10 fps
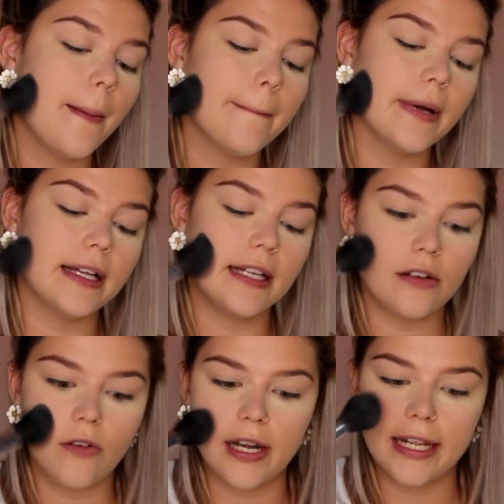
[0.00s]
but it
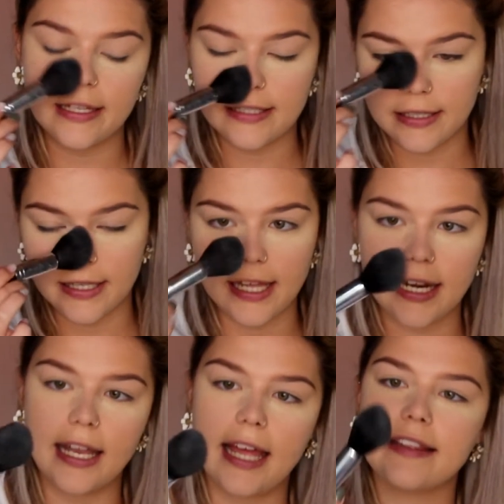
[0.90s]
really gets in there. And
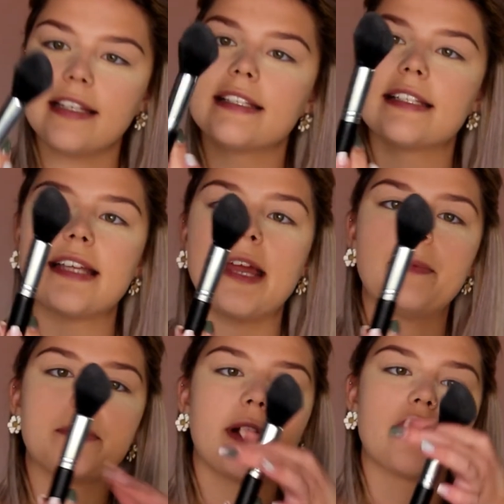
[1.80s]
I like that it's a
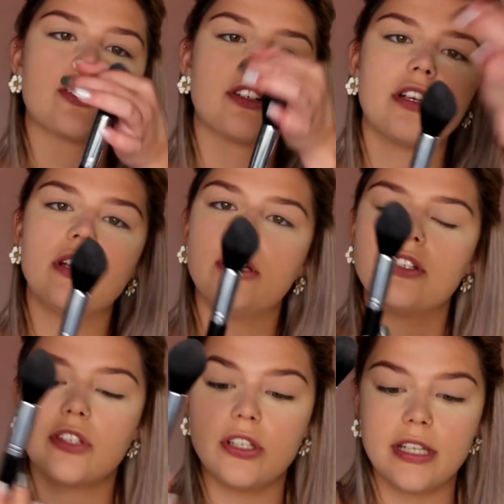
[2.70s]
tapered brush.
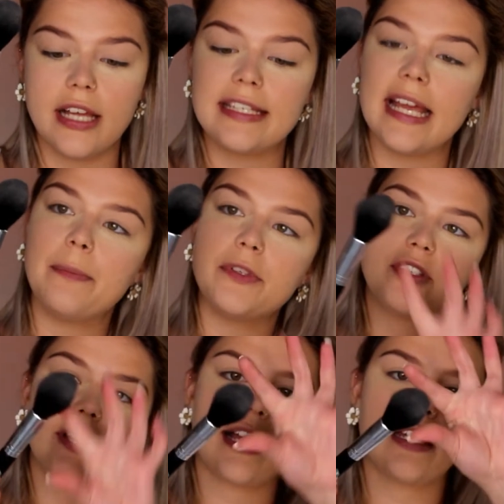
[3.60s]
So it, it tapers
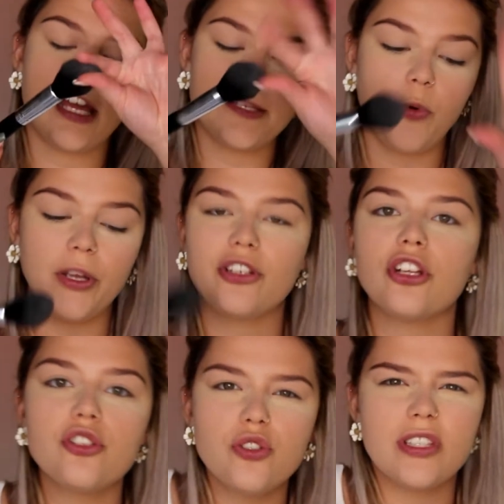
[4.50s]
to like a nice point,
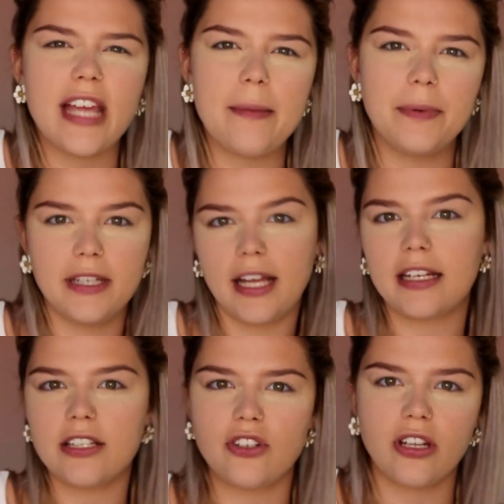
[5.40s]
not too tapered,
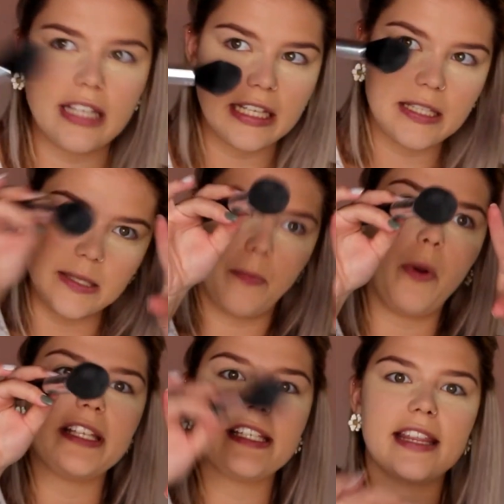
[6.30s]
like it's not like this
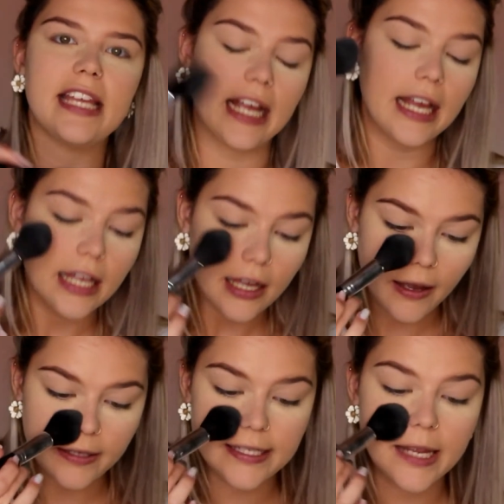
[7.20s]
pointy thing.
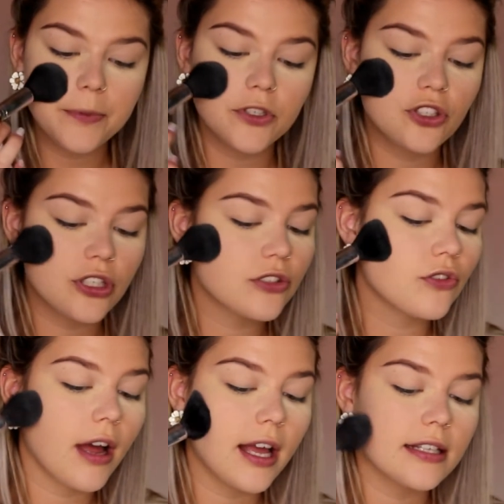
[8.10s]
It tapers just
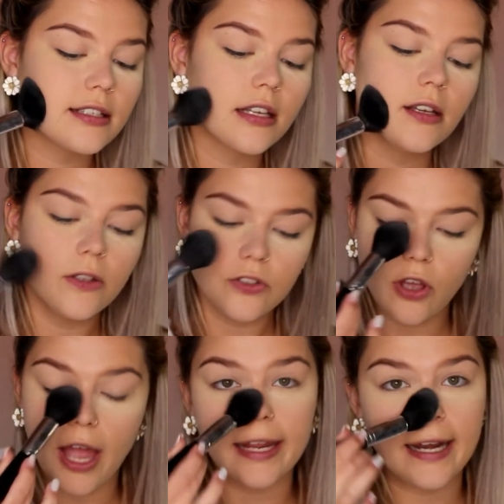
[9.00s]
right so
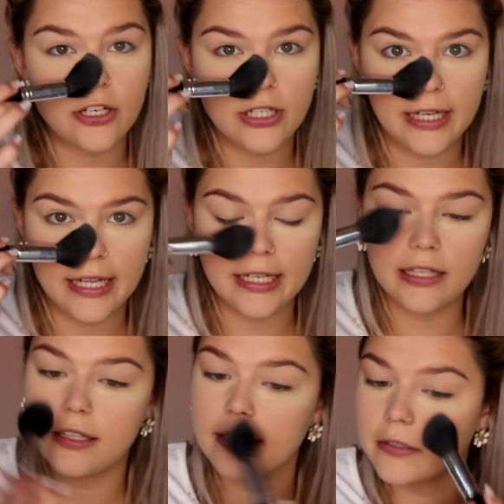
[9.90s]
I can actually get
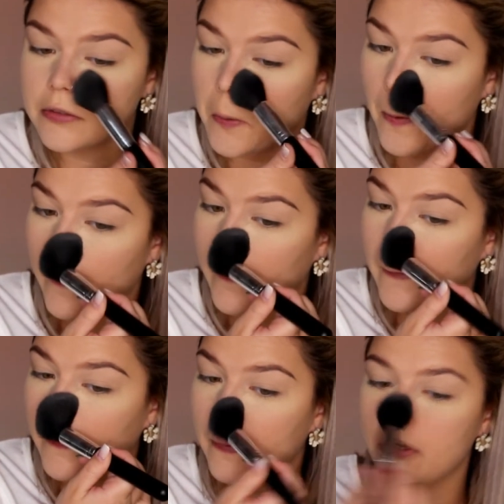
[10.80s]
in the little
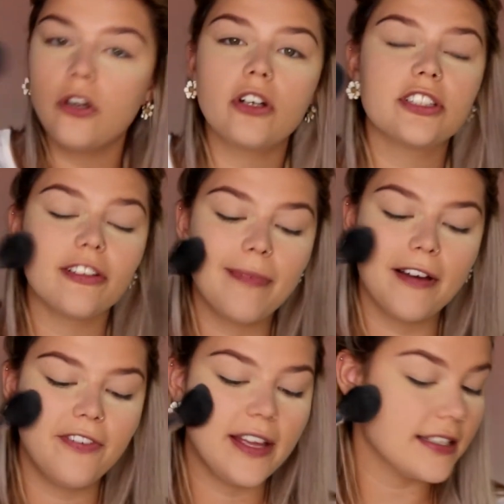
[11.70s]
nooks of my
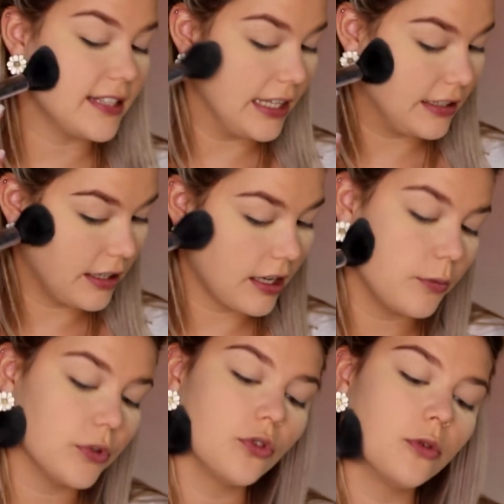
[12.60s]
face that I
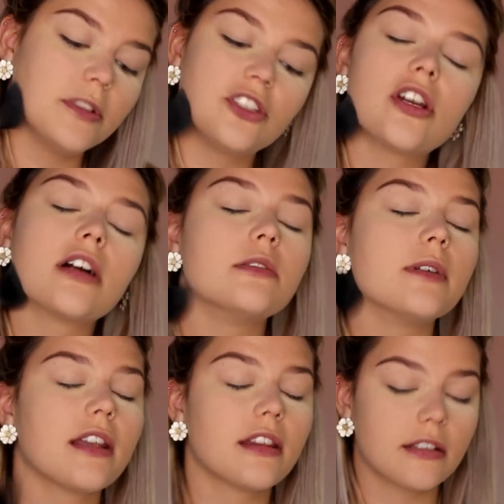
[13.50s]
would normally struggle
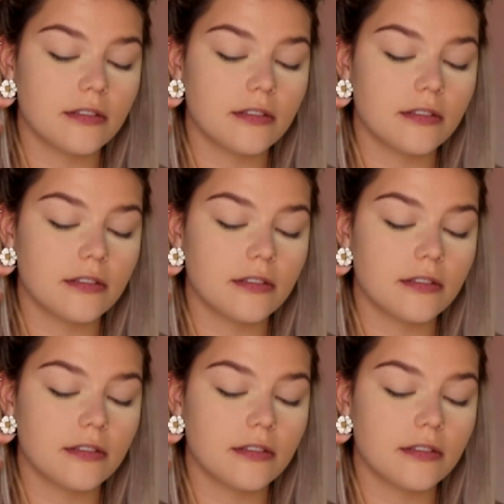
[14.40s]
with.